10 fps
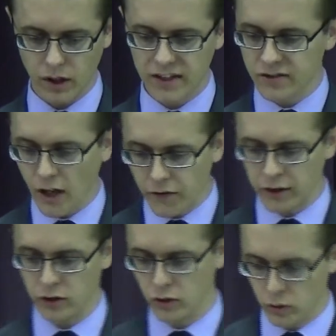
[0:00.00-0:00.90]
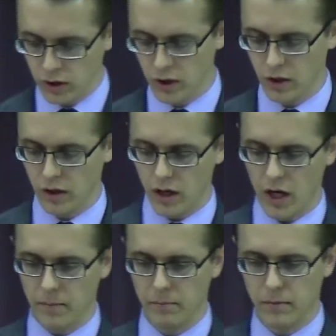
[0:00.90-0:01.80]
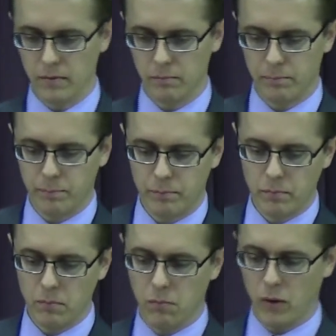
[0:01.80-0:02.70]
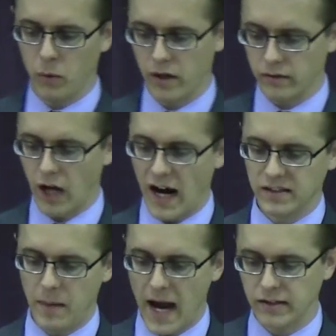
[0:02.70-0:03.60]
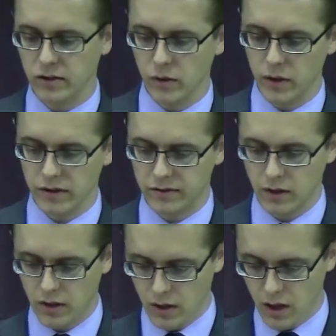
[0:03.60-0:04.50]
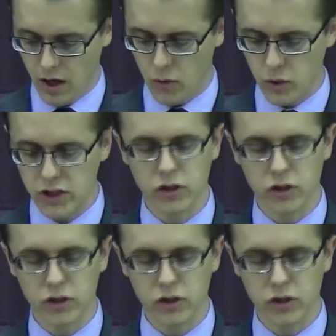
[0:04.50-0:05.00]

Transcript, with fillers: It's nothing new, um, but what it ties back to is uh, we